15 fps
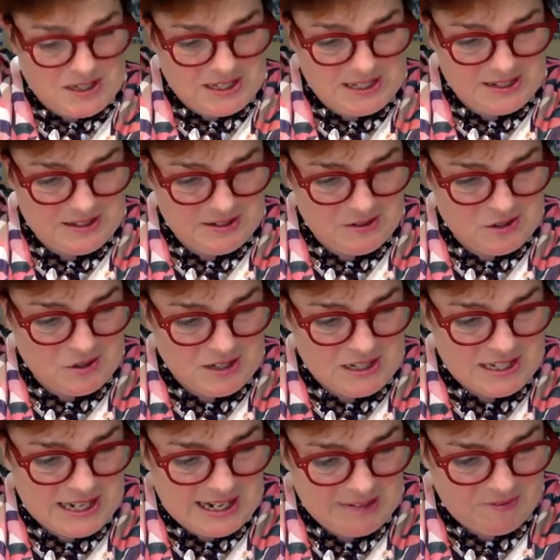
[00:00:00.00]
so to
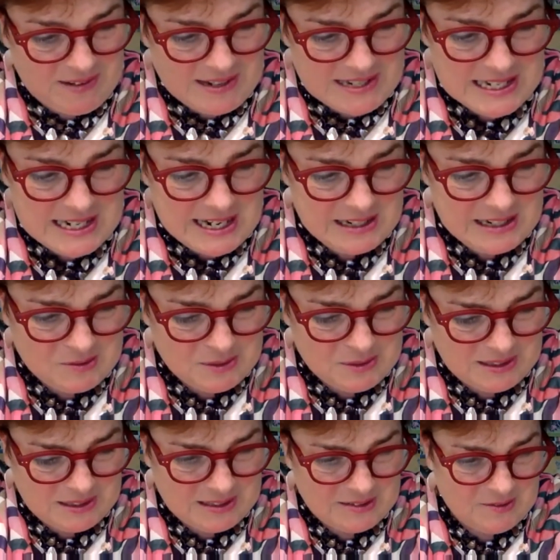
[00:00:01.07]
say, fascinated
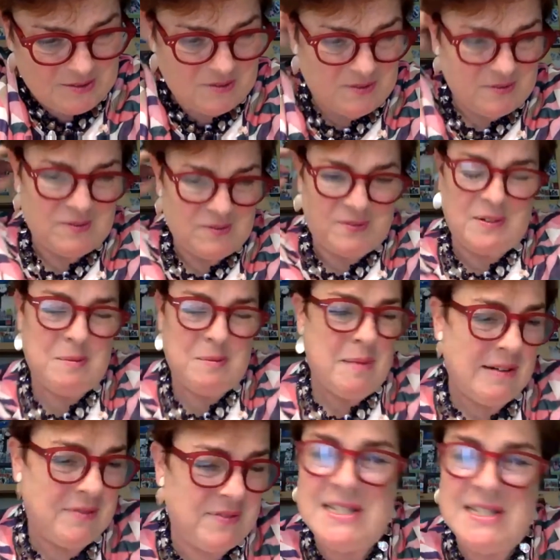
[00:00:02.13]
with
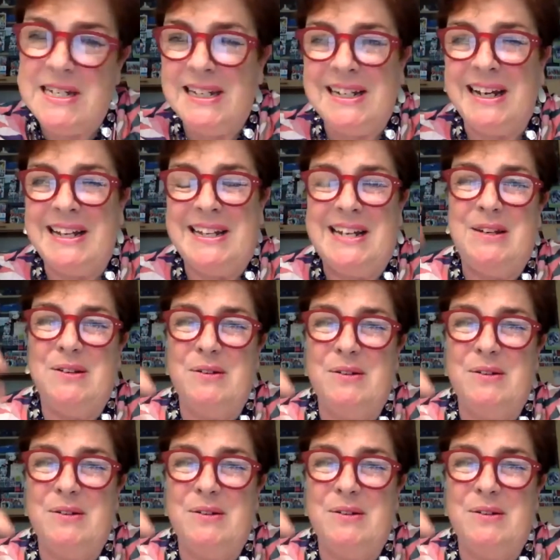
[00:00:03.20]
female physique, and then